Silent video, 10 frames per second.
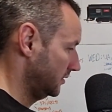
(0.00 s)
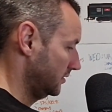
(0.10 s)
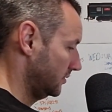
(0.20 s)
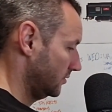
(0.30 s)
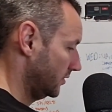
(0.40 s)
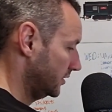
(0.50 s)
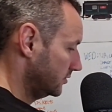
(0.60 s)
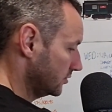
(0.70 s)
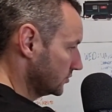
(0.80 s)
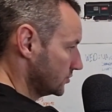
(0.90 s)
when your
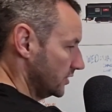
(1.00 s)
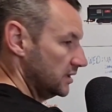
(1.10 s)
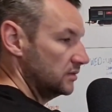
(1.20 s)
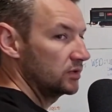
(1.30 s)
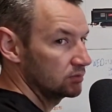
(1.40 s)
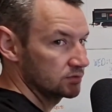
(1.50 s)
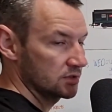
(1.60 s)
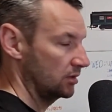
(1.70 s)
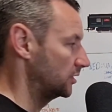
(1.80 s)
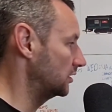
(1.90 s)
train wheels come
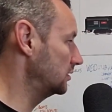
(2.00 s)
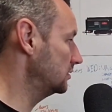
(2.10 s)
along,